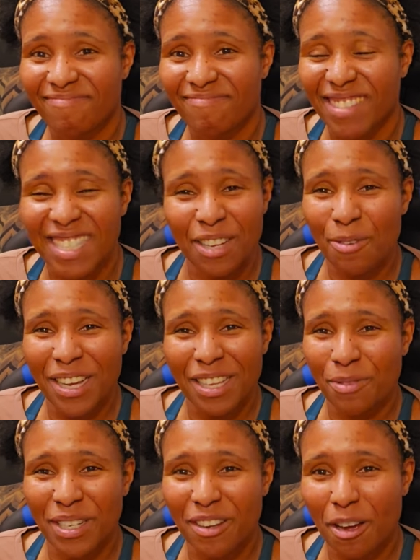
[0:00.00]
See why I
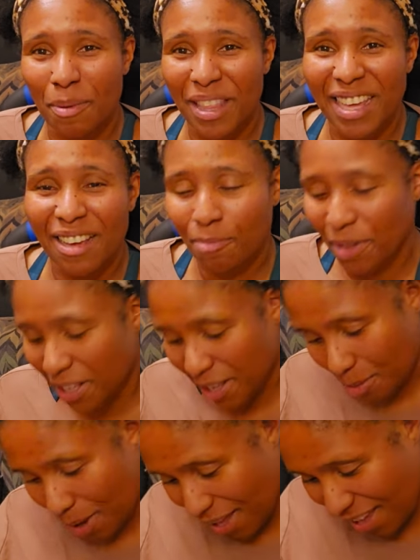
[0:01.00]
didn't want to talk about that, but
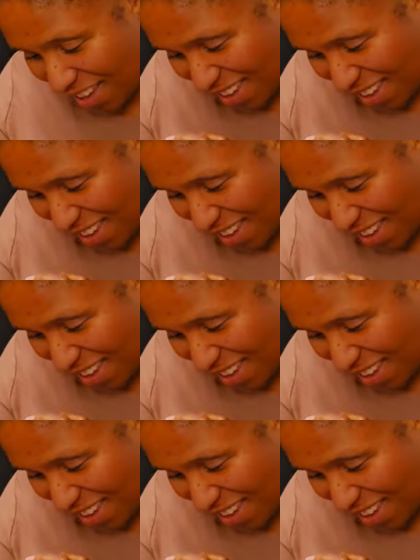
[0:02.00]
anyway.